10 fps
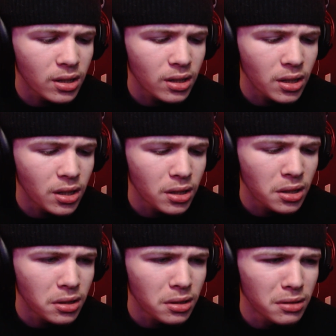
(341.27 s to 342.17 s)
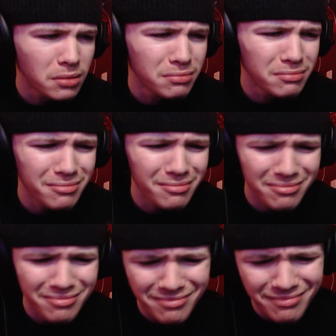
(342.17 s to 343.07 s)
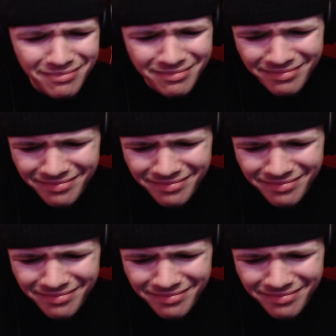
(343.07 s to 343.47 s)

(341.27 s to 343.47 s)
[no speech]